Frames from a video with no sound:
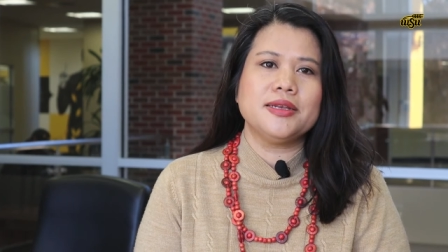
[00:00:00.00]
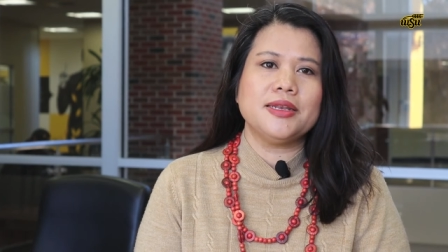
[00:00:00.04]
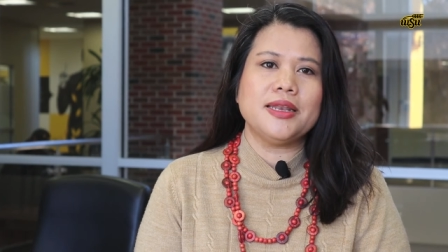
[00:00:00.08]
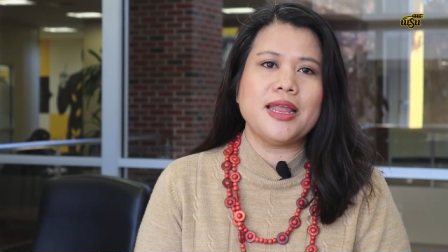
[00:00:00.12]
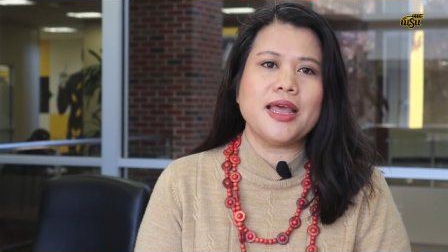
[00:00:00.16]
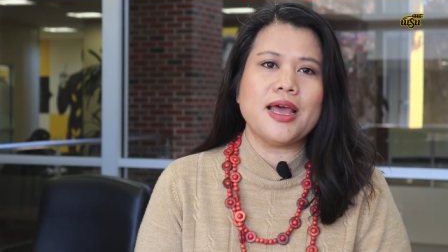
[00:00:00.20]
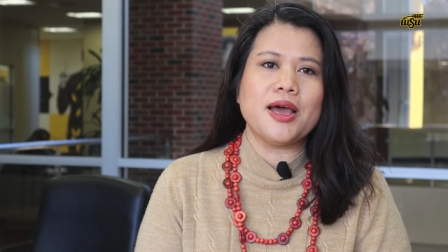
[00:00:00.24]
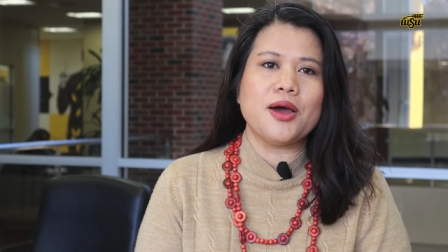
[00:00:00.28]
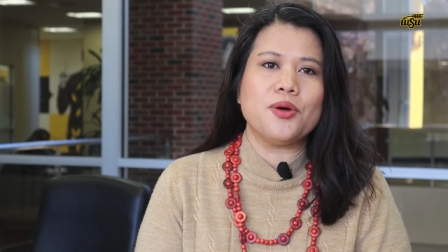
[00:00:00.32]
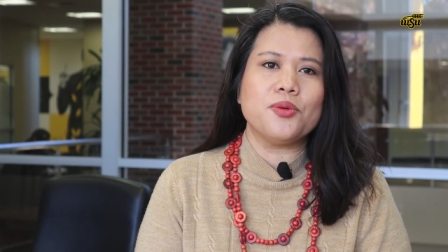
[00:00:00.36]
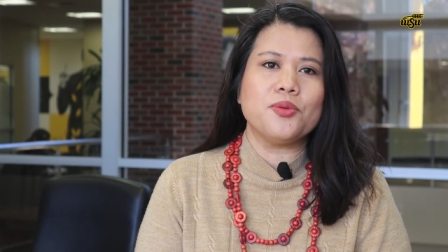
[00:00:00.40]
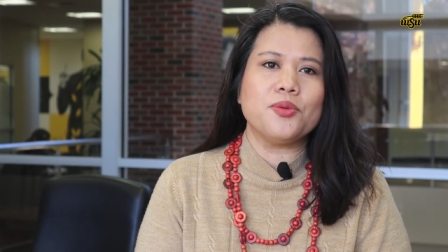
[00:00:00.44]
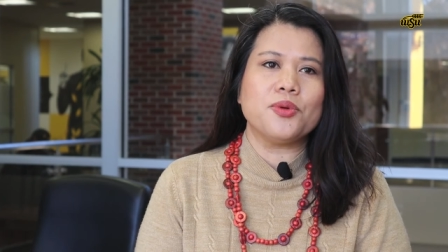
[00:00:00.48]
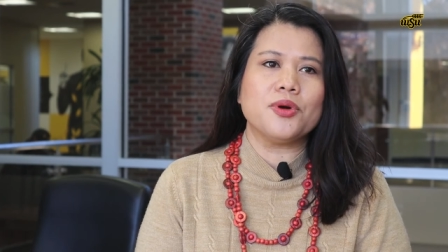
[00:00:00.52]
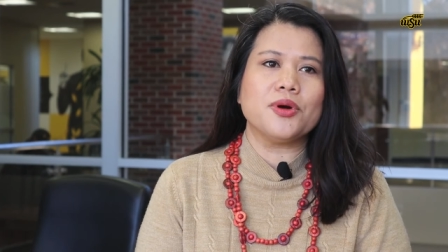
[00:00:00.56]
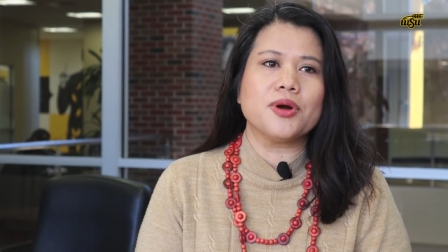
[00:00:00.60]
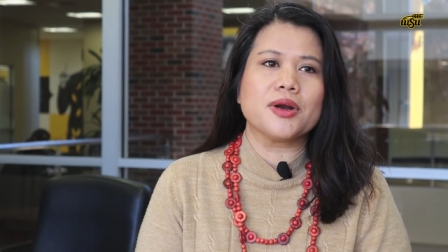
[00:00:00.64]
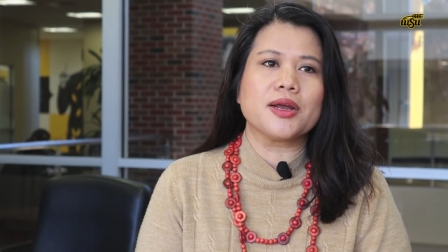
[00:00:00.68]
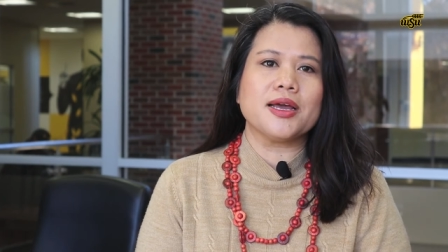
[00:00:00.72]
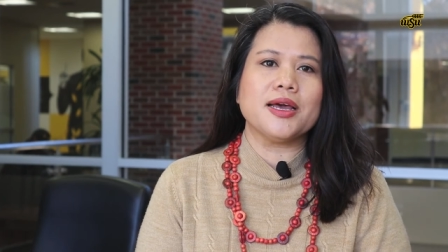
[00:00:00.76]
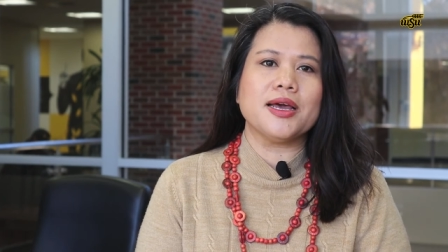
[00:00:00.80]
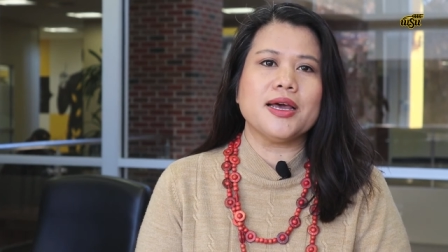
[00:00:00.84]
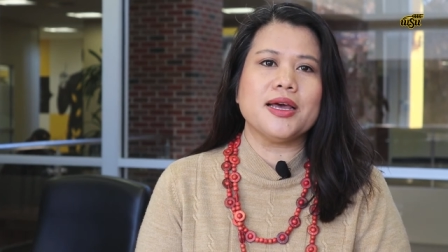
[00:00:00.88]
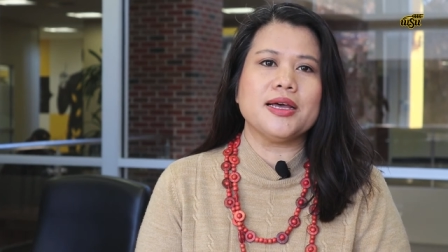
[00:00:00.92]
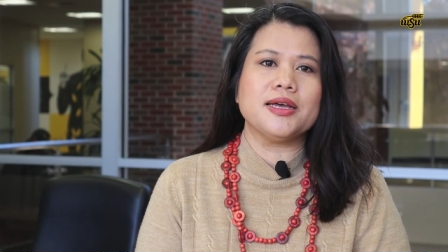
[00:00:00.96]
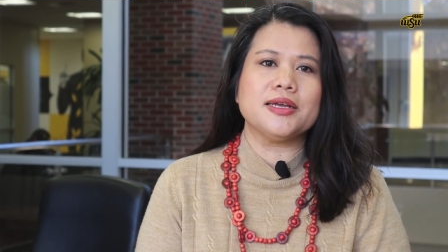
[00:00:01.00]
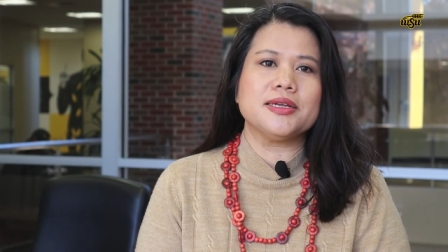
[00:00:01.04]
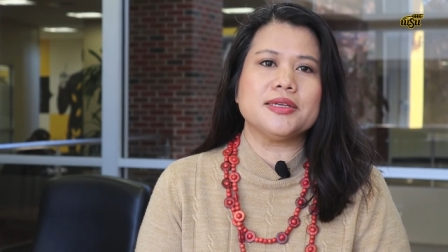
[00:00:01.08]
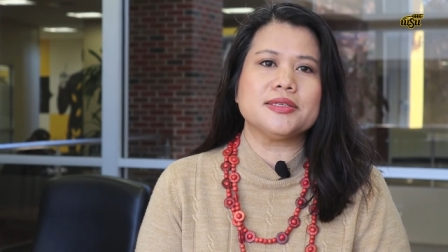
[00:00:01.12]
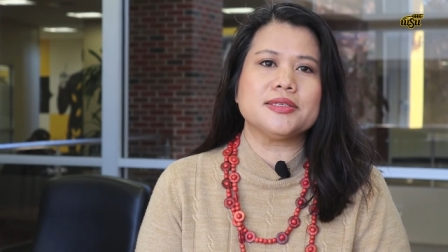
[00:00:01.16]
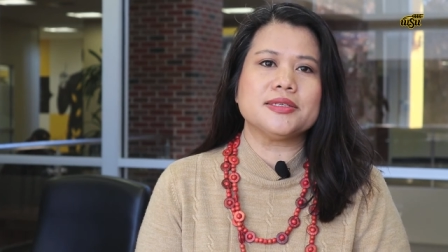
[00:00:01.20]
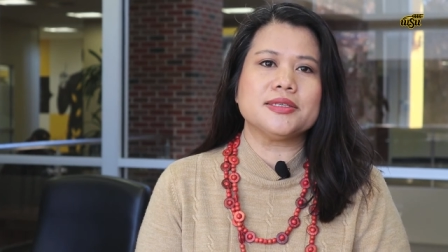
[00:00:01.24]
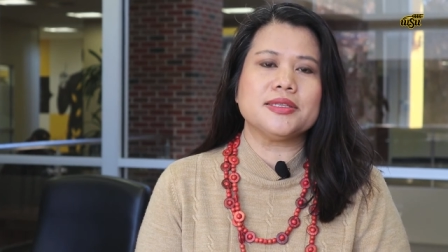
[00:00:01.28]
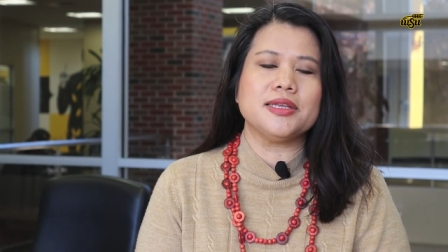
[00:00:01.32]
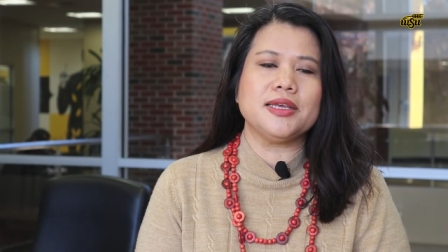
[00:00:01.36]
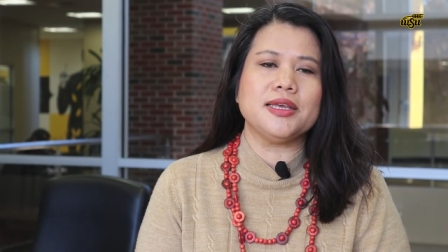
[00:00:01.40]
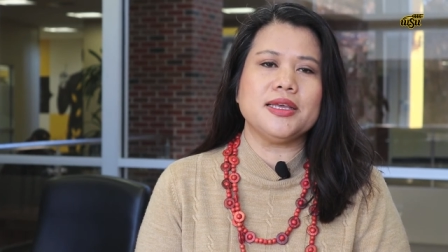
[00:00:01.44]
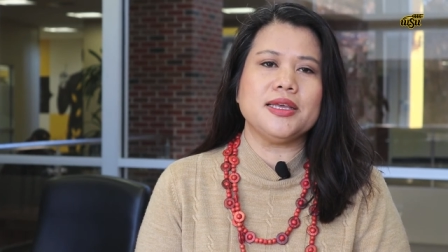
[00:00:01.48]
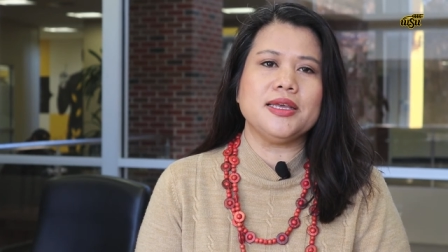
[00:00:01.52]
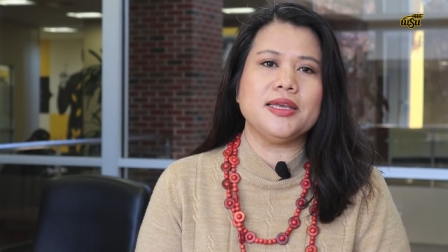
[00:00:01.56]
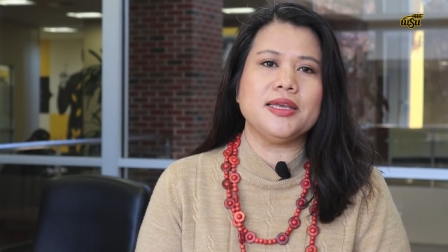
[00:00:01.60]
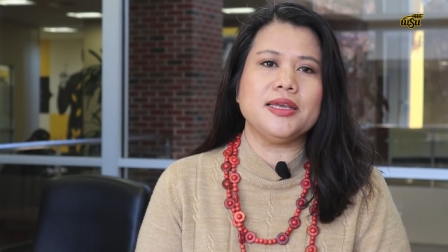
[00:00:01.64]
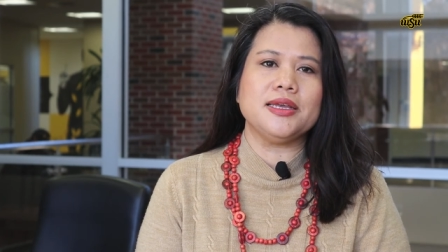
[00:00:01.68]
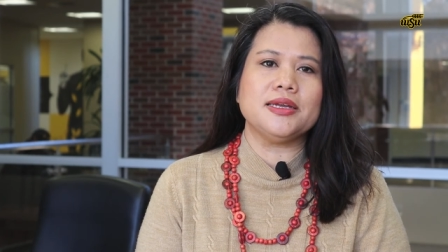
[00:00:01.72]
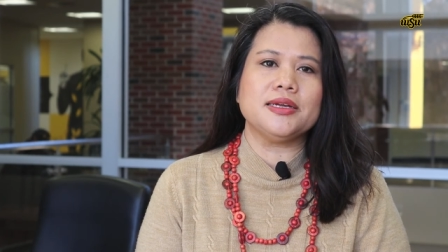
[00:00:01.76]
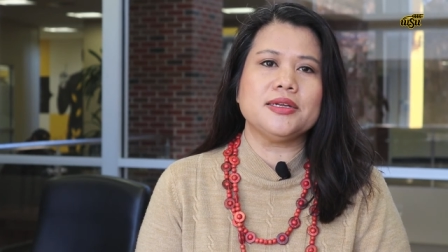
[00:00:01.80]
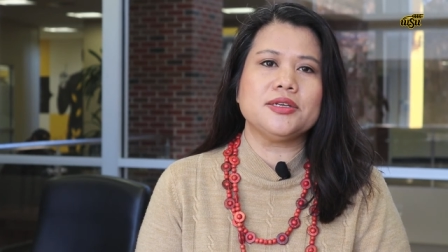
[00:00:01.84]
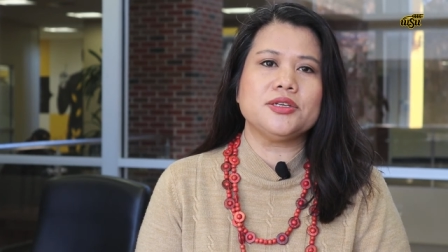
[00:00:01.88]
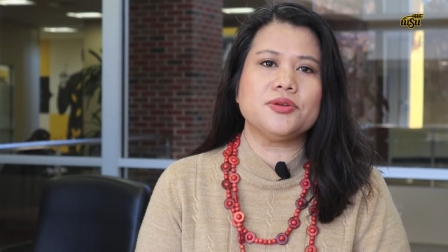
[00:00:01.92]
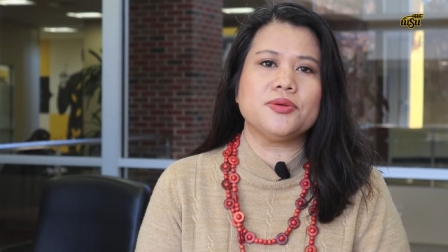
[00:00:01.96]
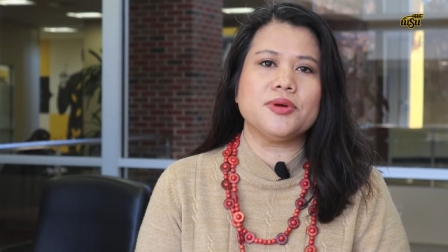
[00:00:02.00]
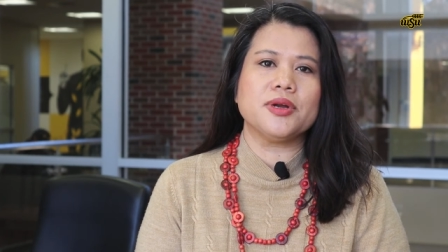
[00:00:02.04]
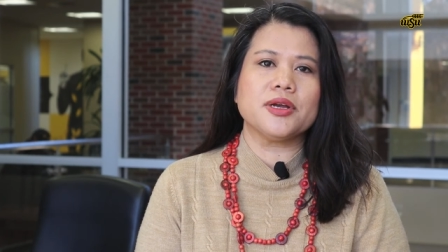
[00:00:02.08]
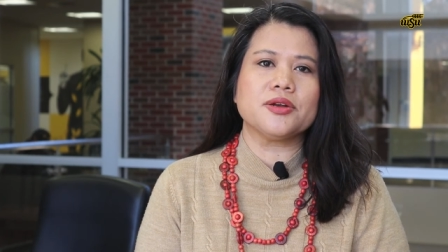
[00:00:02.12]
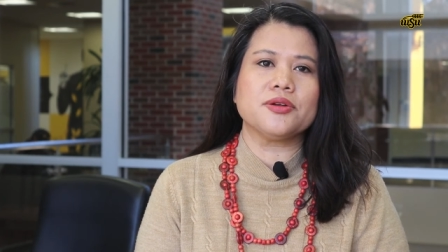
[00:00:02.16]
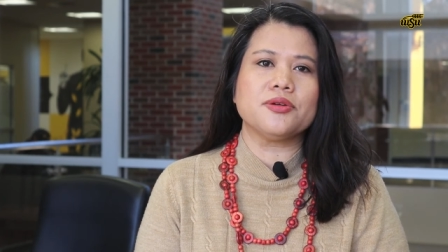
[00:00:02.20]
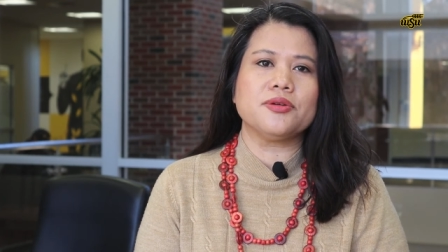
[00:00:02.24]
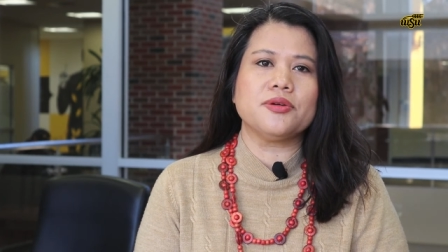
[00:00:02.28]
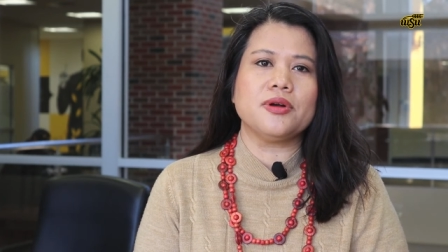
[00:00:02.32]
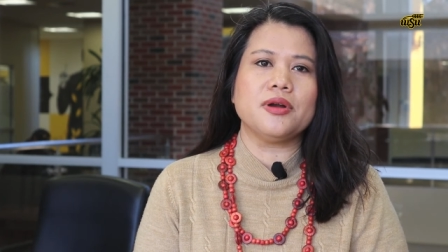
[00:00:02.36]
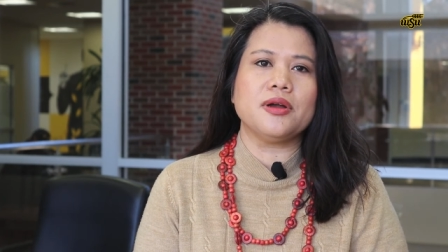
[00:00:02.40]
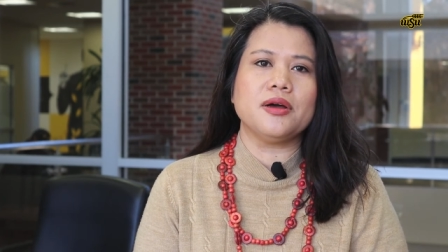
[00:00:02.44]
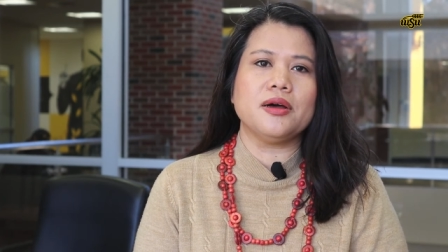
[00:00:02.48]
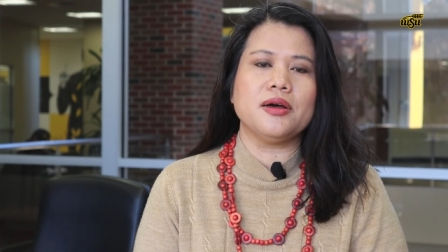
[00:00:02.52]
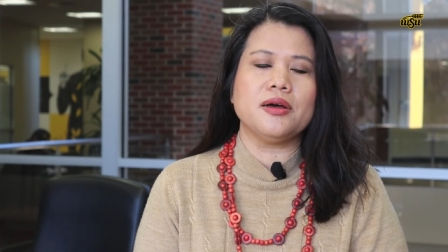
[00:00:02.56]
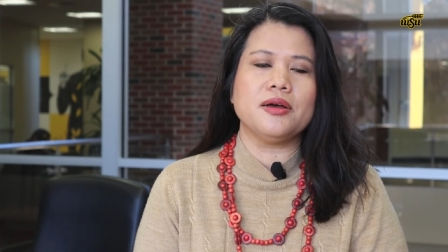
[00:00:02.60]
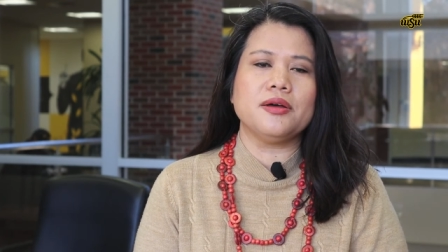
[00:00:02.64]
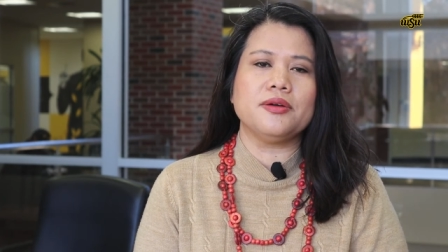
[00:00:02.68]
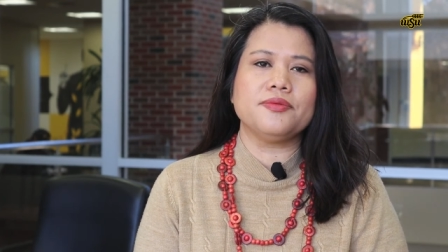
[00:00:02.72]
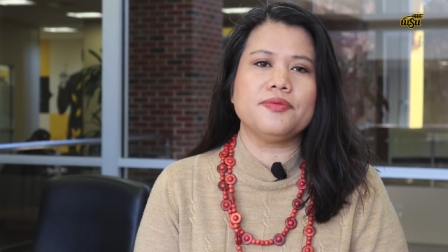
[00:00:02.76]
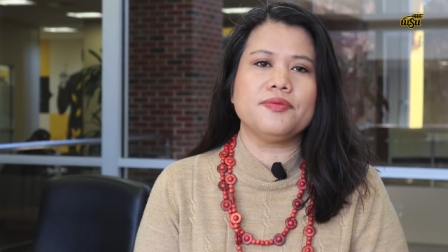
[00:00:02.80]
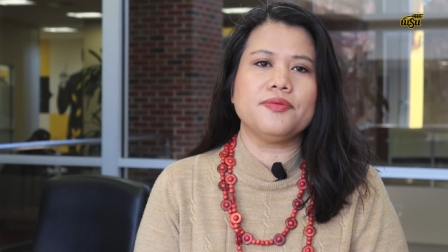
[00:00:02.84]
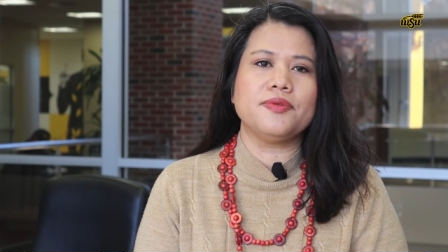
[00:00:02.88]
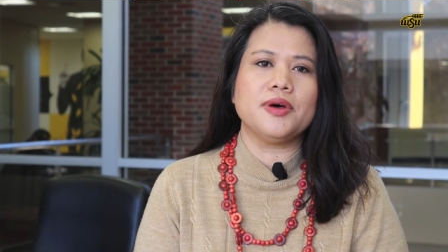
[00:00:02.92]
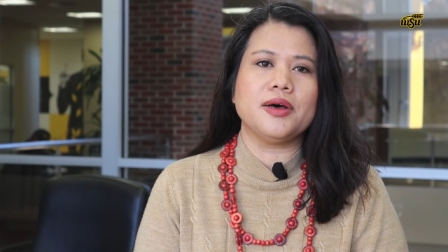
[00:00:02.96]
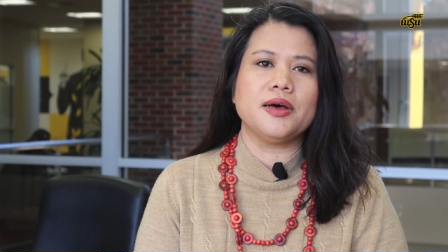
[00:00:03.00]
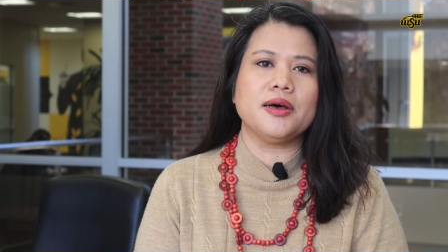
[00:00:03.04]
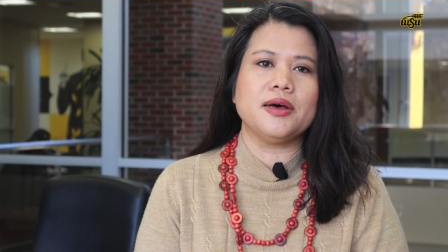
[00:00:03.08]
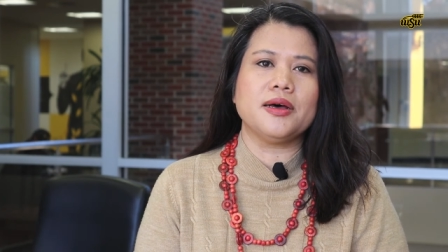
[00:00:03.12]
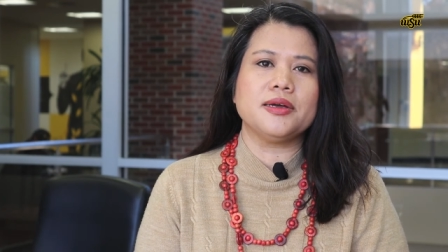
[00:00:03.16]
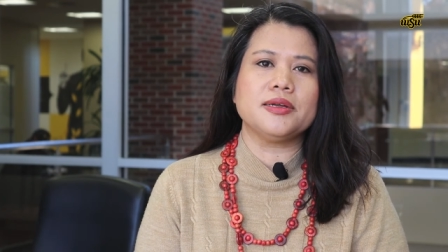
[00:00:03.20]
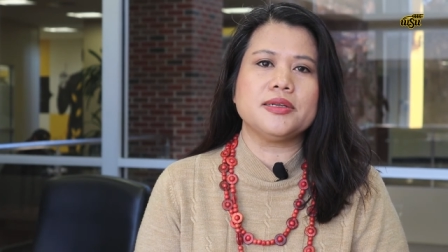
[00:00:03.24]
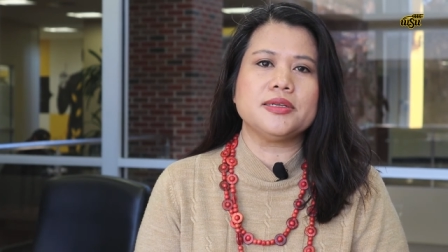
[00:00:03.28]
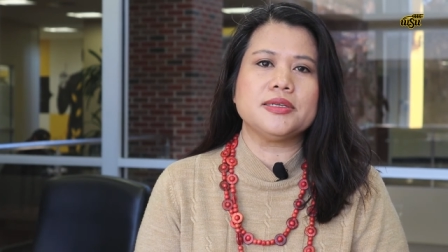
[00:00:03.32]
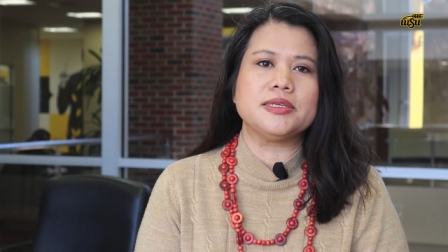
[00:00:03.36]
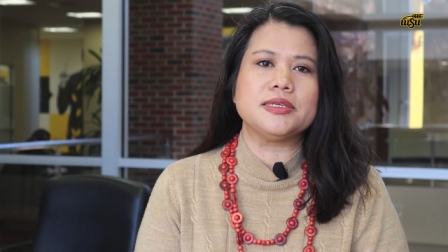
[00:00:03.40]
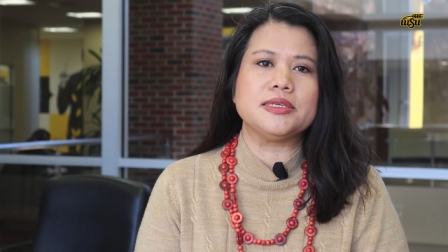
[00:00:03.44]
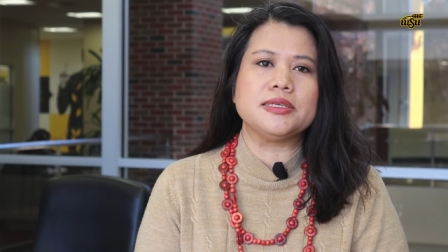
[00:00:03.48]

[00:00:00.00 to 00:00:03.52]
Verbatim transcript: now work as the director of uh,